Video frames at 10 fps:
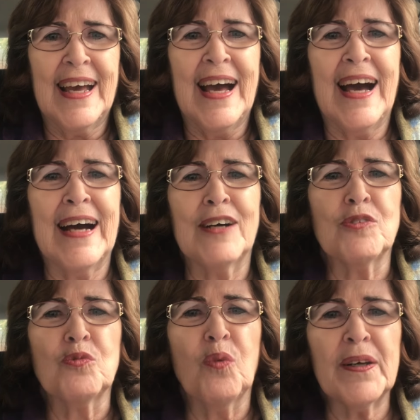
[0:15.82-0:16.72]

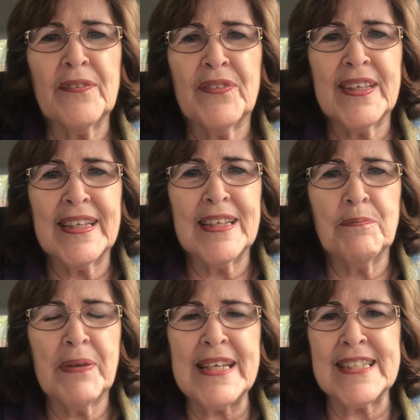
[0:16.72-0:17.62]
One of the
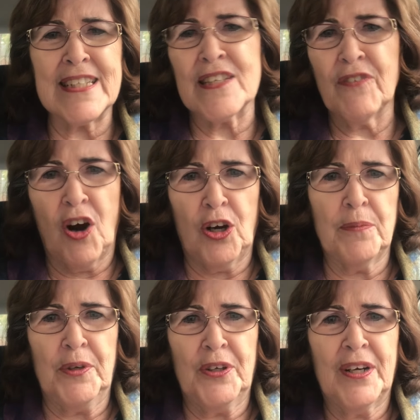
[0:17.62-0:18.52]
pieces of
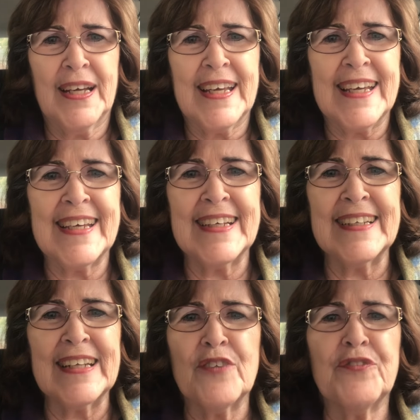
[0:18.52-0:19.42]
armor
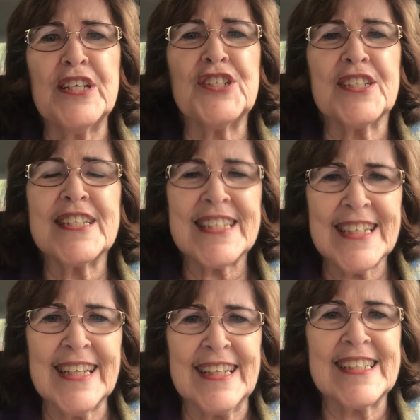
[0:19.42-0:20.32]
in Ephesians
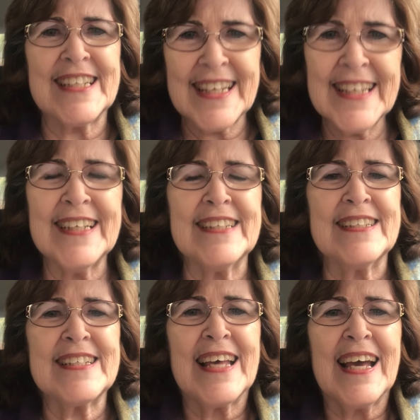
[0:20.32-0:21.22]
6
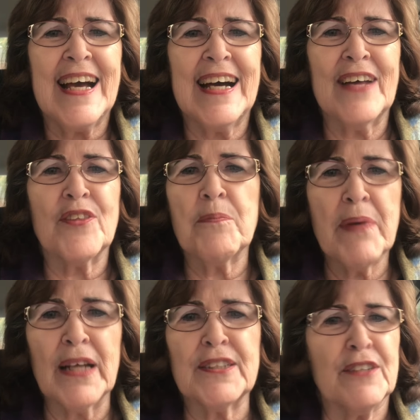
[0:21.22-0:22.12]
is the
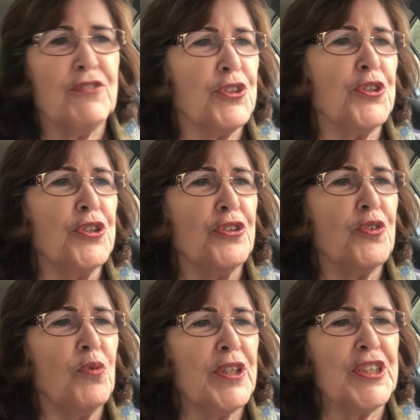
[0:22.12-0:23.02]
belt of truth.
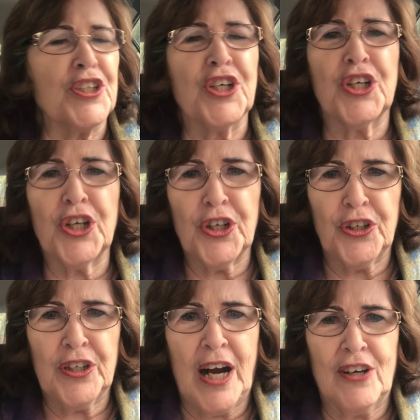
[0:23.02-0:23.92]
We're to
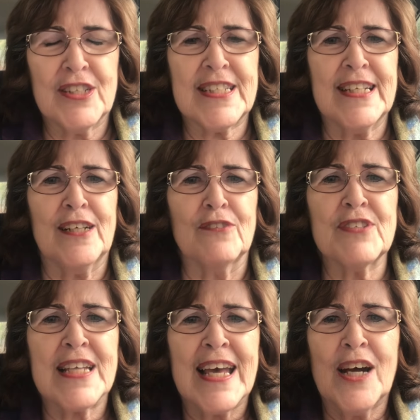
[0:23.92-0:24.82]
gird
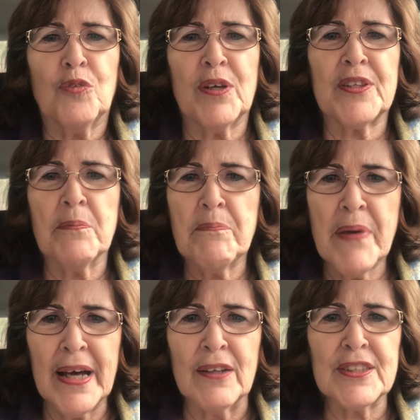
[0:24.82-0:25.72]
ourselves with the
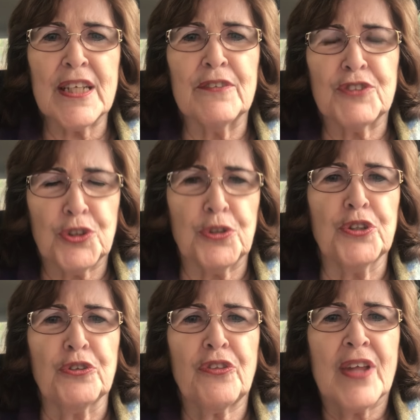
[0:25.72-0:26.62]
belt of
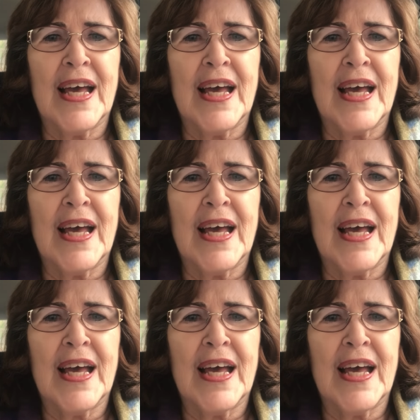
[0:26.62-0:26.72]
truth.